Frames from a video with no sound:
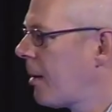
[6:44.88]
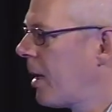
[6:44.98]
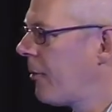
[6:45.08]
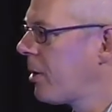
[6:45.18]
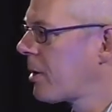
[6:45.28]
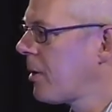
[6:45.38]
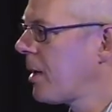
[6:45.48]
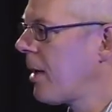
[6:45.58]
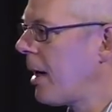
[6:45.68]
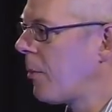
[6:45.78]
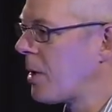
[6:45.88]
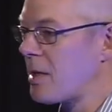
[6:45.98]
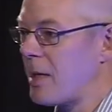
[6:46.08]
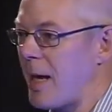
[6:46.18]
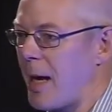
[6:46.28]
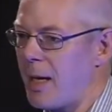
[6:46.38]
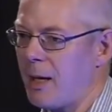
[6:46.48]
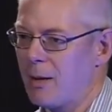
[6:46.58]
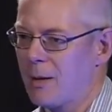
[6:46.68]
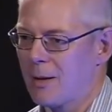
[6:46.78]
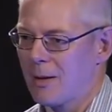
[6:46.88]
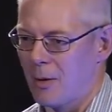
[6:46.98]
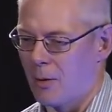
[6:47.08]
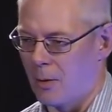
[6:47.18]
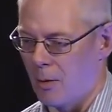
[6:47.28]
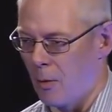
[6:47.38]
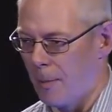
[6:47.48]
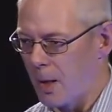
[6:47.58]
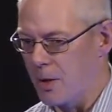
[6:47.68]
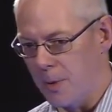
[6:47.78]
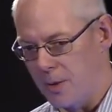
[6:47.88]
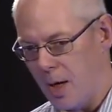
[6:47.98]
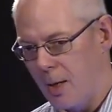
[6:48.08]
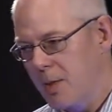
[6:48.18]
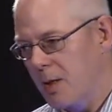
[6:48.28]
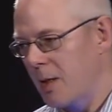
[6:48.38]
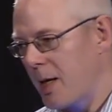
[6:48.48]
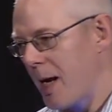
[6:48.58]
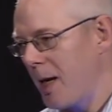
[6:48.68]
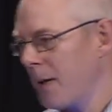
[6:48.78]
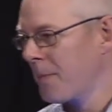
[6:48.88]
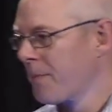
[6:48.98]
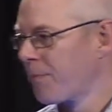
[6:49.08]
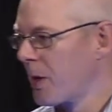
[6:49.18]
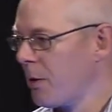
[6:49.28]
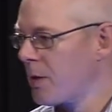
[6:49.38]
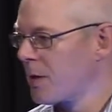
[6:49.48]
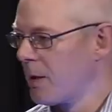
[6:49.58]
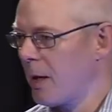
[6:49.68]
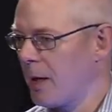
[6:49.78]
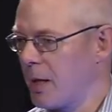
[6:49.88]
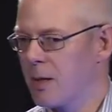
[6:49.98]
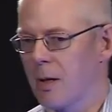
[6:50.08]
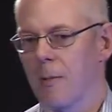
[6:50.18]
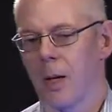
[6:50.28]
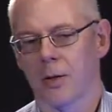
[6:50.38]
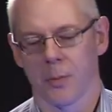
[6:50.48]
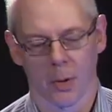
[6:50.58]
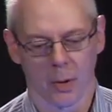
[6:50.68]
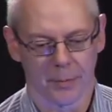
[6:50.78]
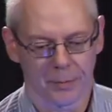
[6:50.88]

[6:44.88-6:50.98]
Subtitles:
if you're doing that once a day or multiple times in a day, you're just learning so much more.